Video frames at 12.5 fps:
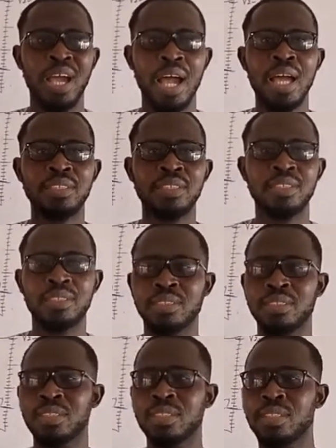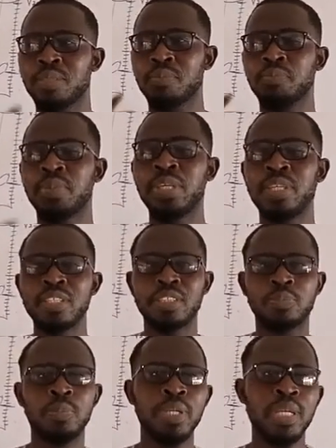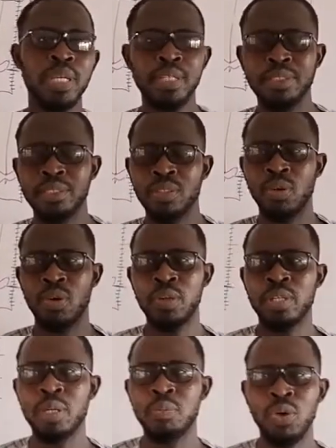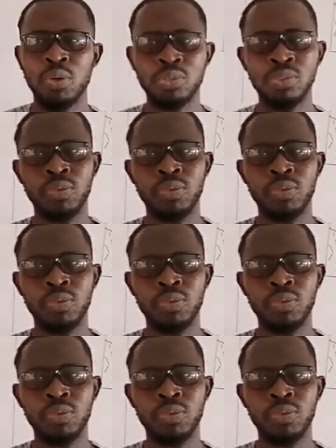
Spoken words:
as being displayed on the board.